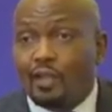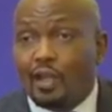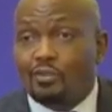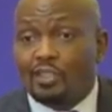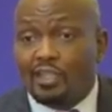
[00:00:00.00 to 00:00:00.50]

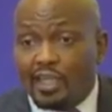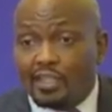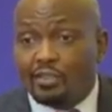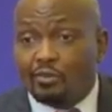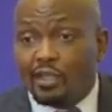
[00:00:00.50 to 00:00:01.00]
was
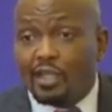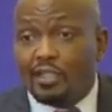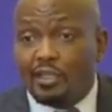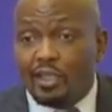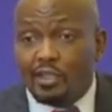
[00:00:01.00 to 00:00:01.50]
delighted to hear
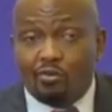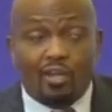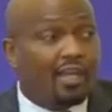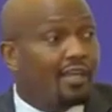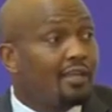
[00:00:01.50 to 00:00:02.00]
that in the
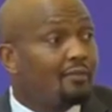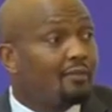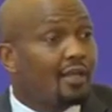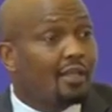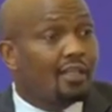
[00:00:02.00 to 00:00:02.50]
UK,
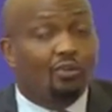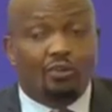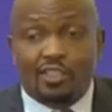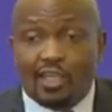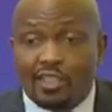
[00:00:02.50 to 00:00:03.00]
they
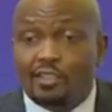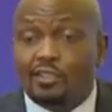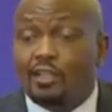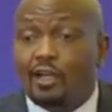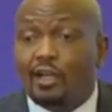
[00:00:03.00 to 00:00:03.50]
don't just
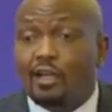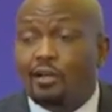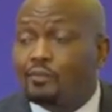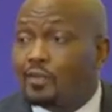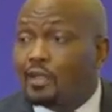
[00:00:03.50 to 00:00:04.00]

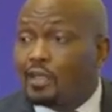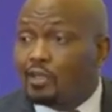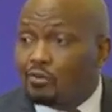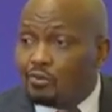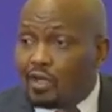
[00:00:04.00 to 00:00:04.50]

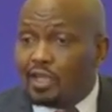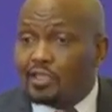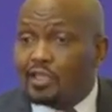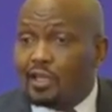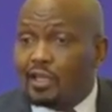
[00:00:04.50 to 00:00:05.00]
look
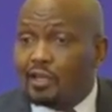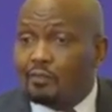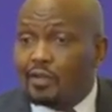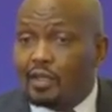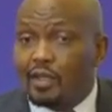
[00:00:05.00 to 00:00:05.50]
at
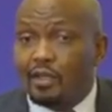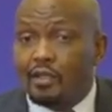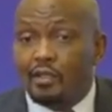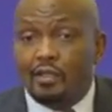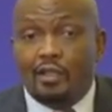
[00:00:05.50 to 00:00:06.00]

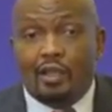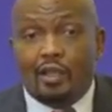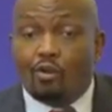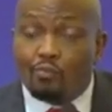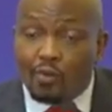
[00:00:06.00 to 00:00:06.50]

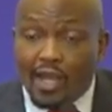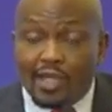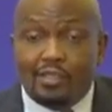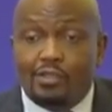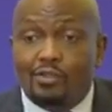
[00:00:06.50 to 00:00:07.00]

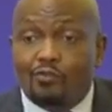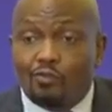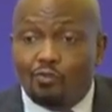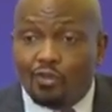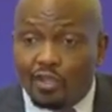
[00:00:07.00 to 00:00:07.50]
compliance
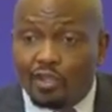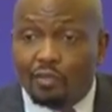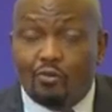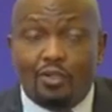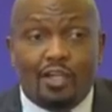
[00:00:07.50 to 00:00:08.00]
from within the
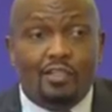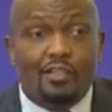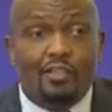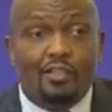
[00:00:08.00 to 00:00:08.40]
borders.